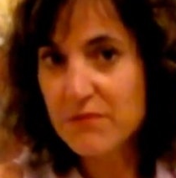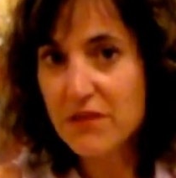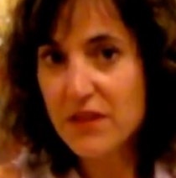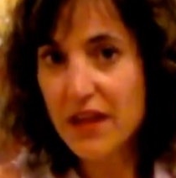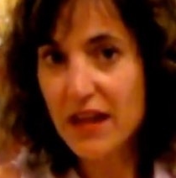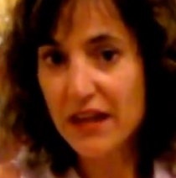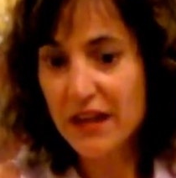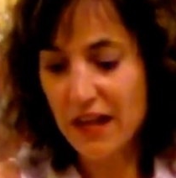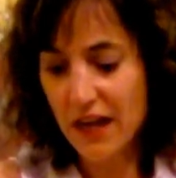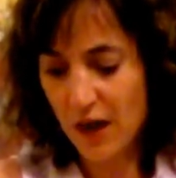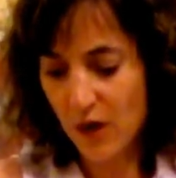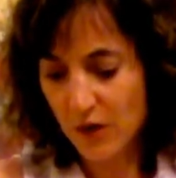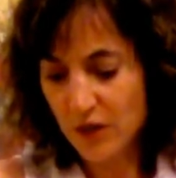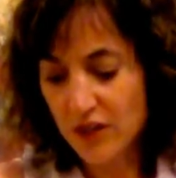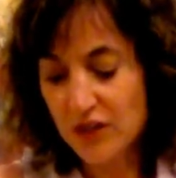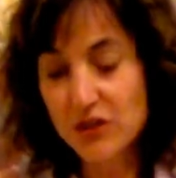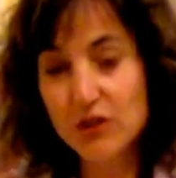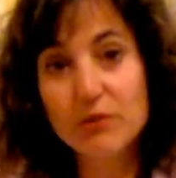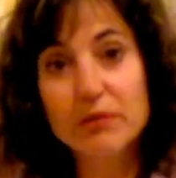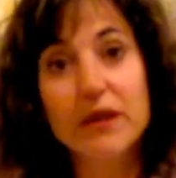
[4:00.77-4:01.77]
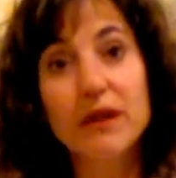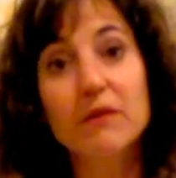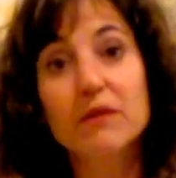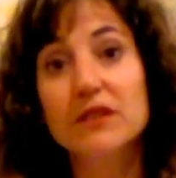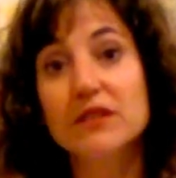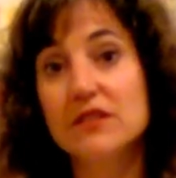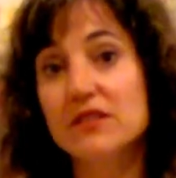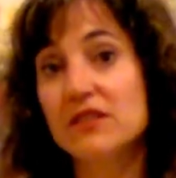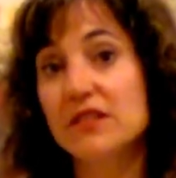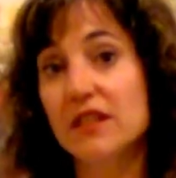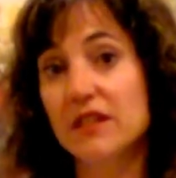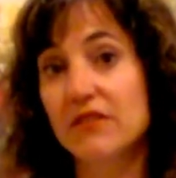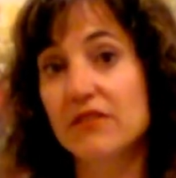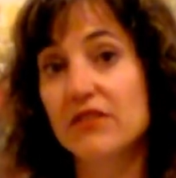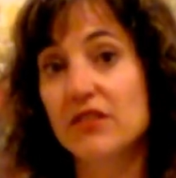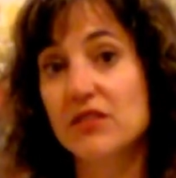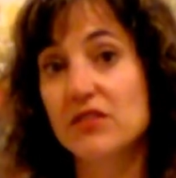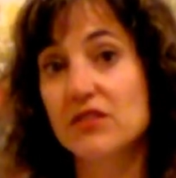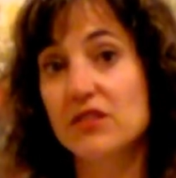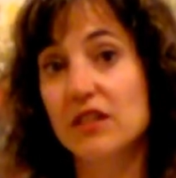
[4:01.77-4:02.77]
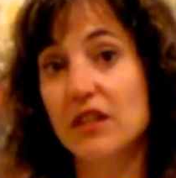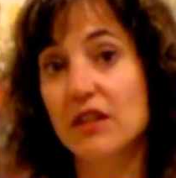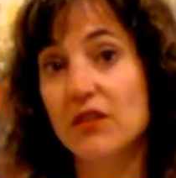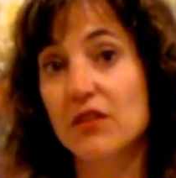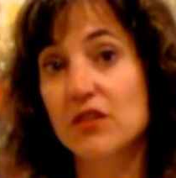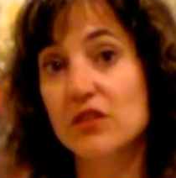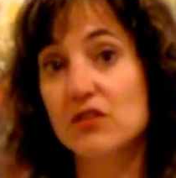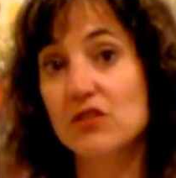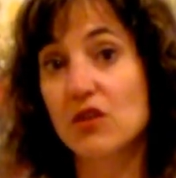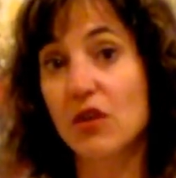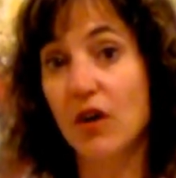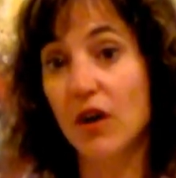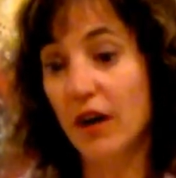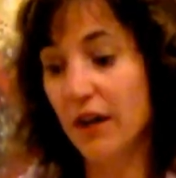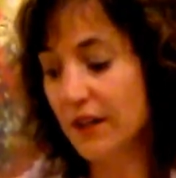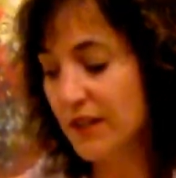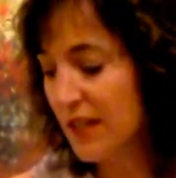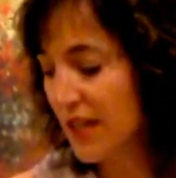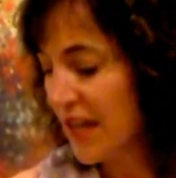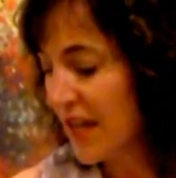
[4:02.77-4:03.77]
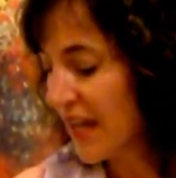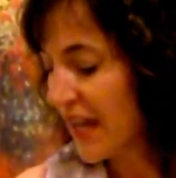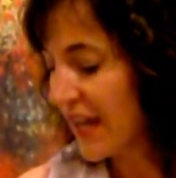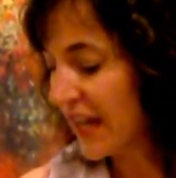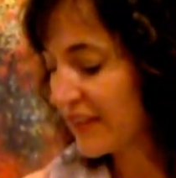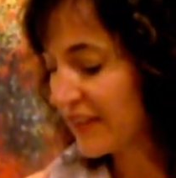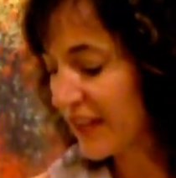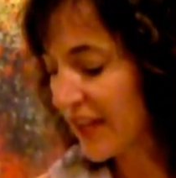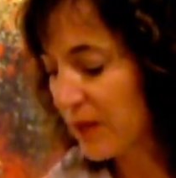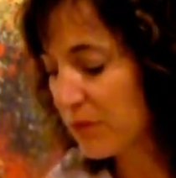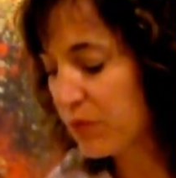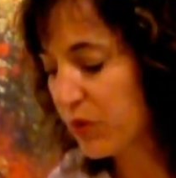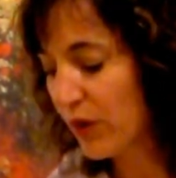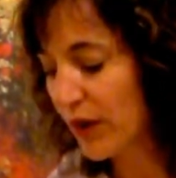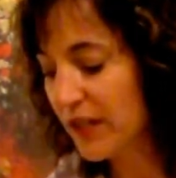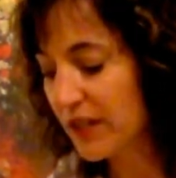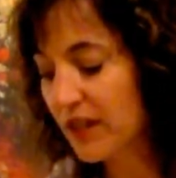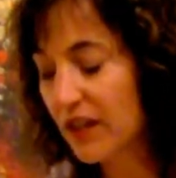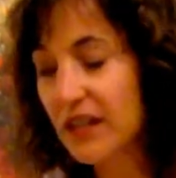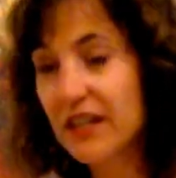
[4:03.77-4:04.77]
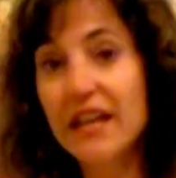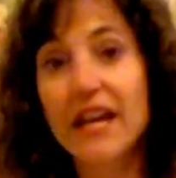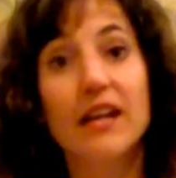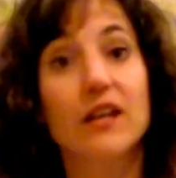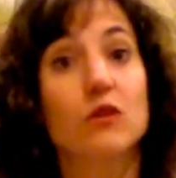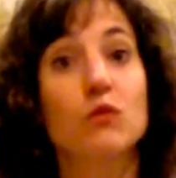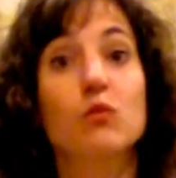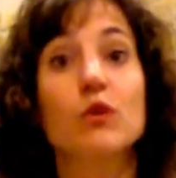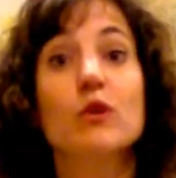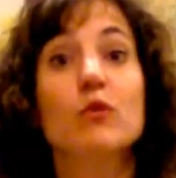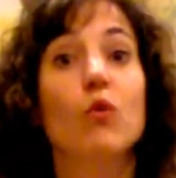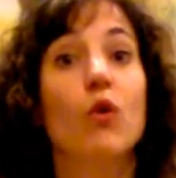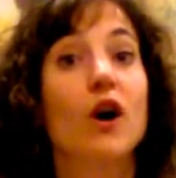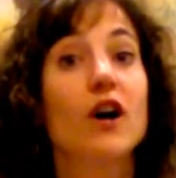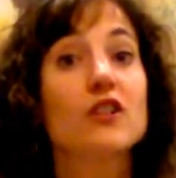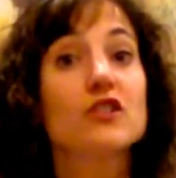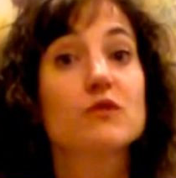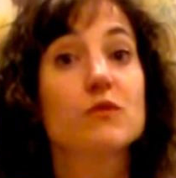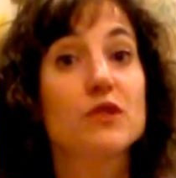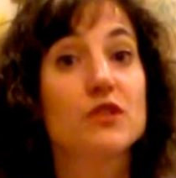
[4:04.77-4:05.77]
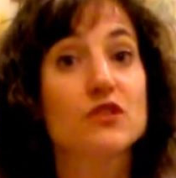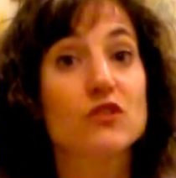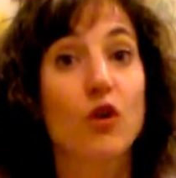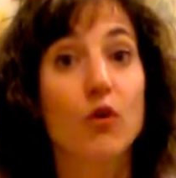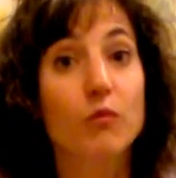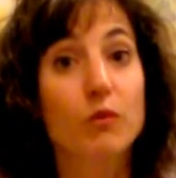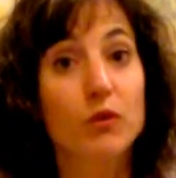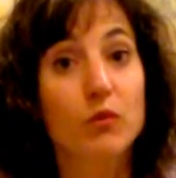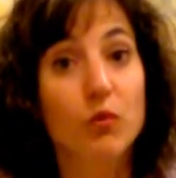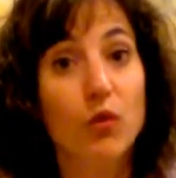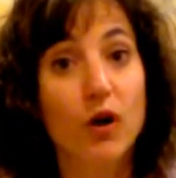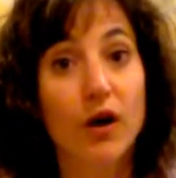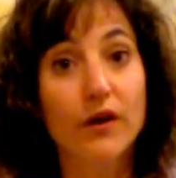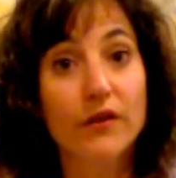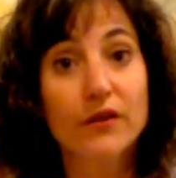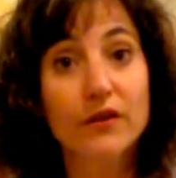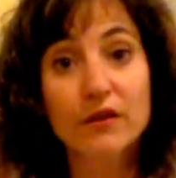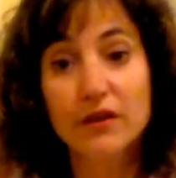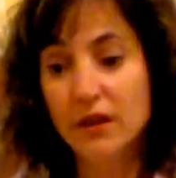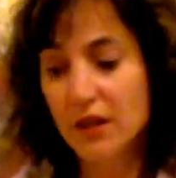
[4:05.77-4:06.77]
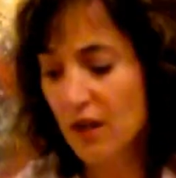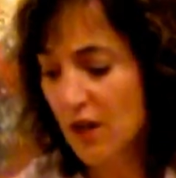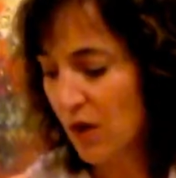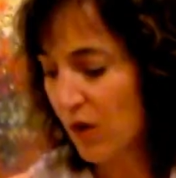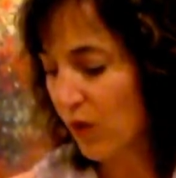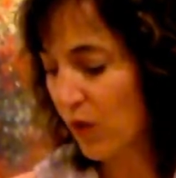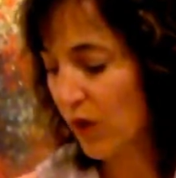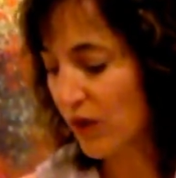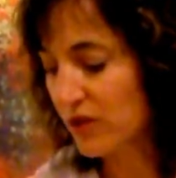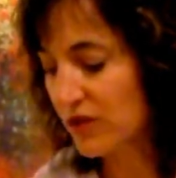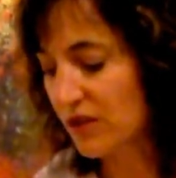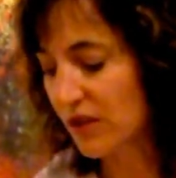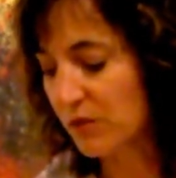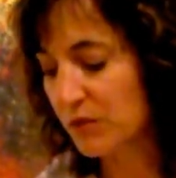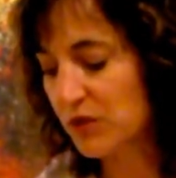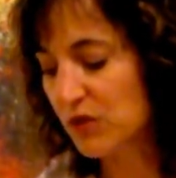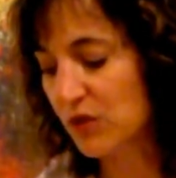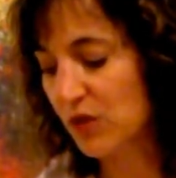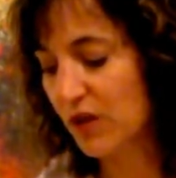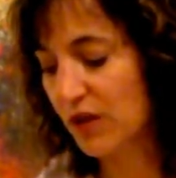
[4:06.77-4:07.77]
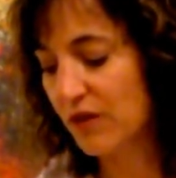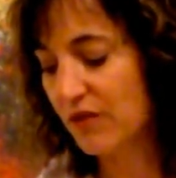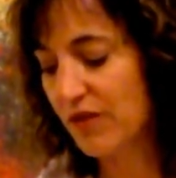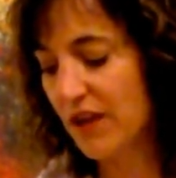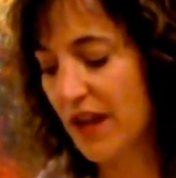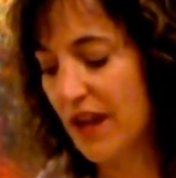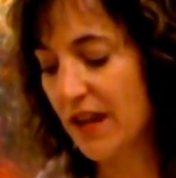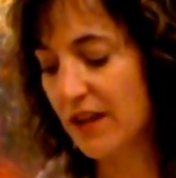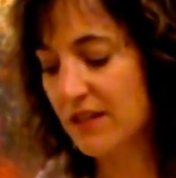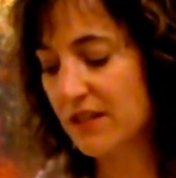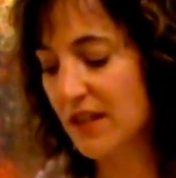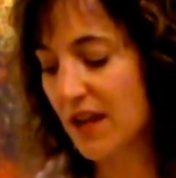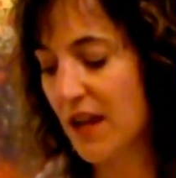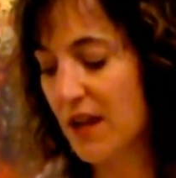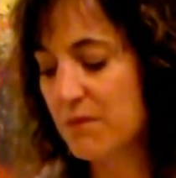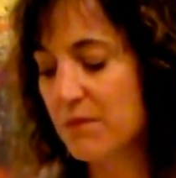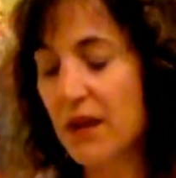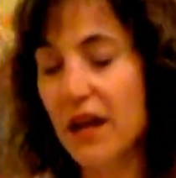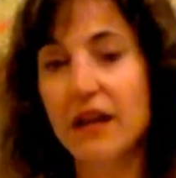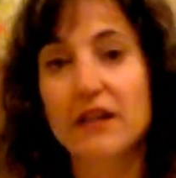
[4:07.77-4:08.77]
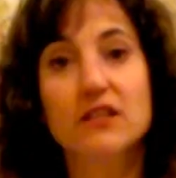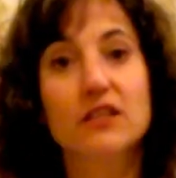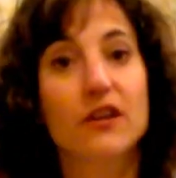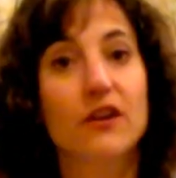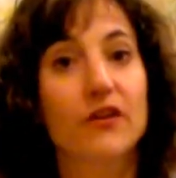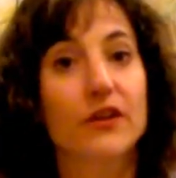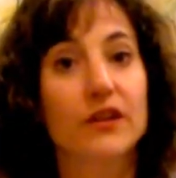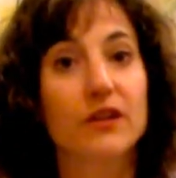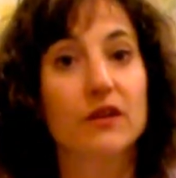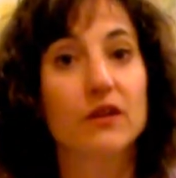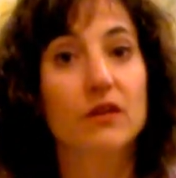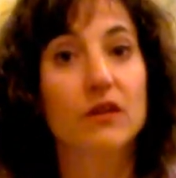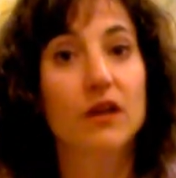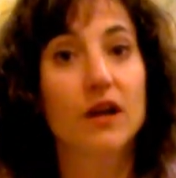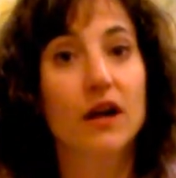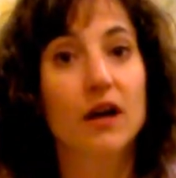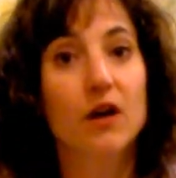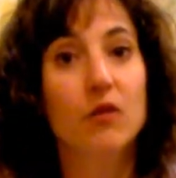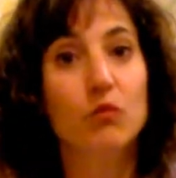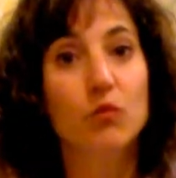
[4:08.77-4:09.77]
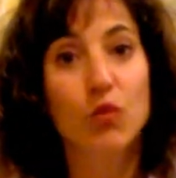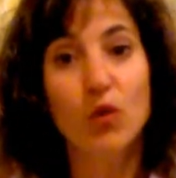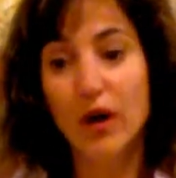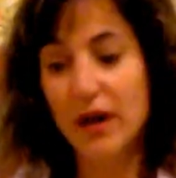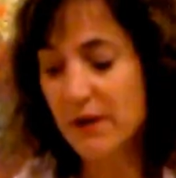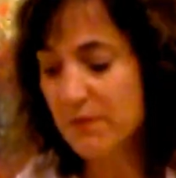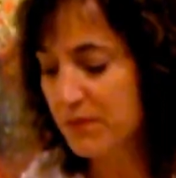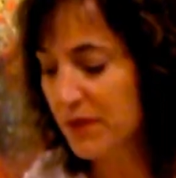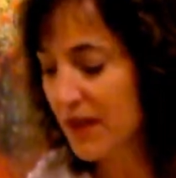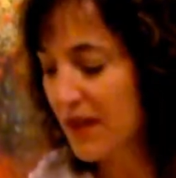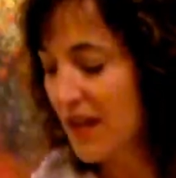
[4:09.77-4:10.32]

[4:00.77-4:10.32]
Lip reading: that out, and you'll be able to see if the stinger is gone. At that point, again, we wash with soap and water or some sort of antibacterial wipe,